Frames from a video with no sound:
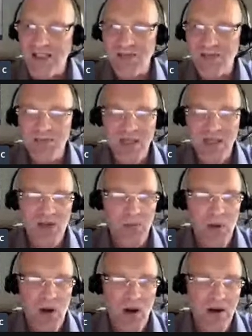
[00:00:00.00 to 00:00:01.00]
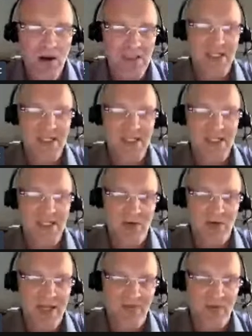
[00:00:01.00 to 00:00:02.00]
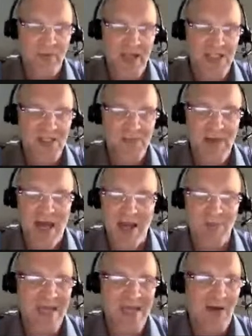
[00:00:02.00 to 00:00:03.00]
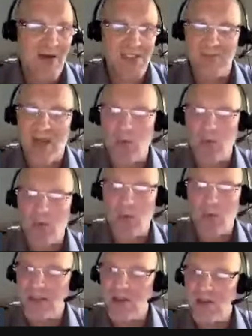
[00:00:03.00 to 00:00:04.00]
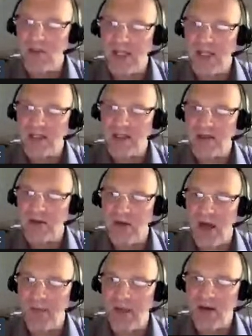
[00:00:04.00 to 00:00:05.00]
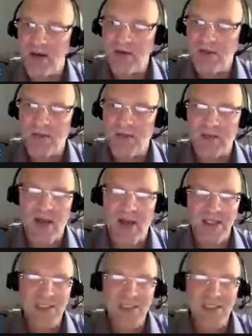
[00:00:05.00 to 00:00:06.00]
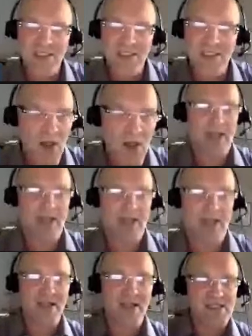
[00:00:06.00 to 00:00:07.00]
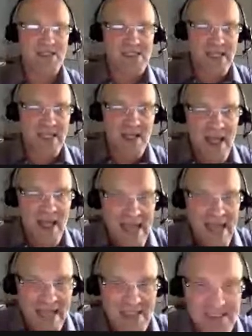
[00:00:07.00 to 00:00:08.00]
menu bar is giving me great information about it, but now it's in my way. So I'm going to hit the little up arrow to minimize. Okay, now I can see, and it's